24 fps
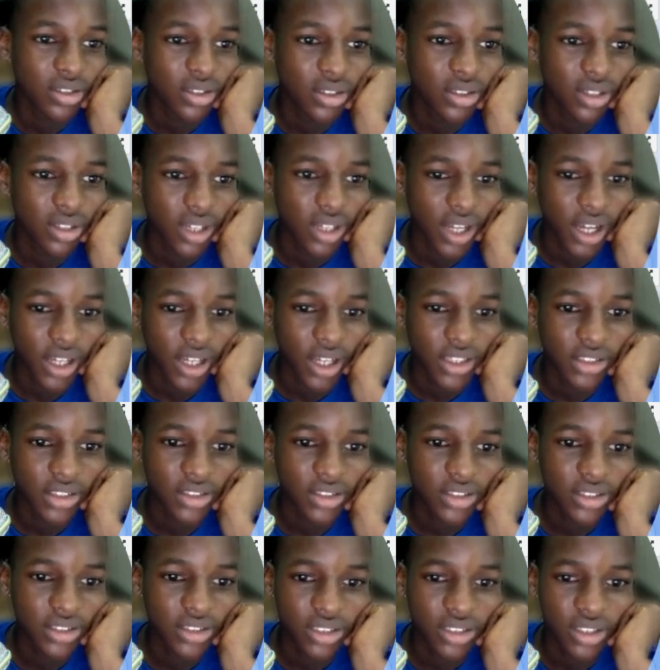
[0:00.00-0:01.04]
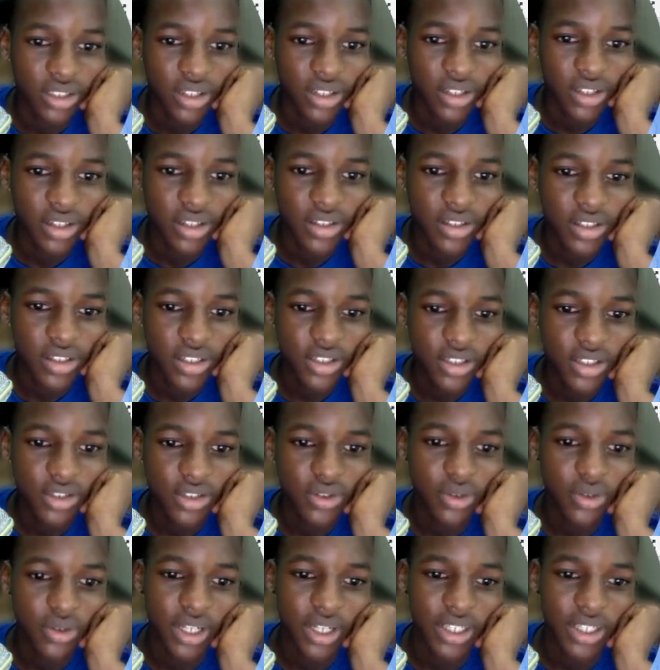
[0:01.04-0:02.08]
and this,
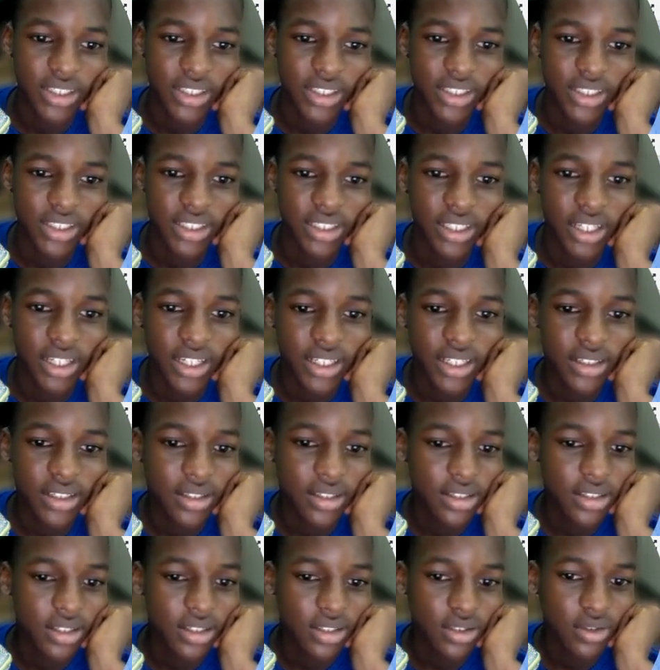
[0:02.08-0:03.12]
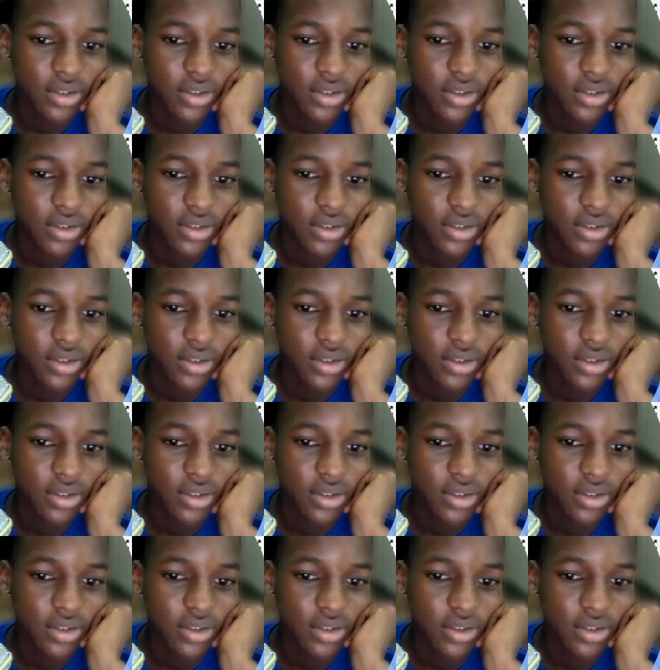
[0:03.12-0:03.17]
you can select things.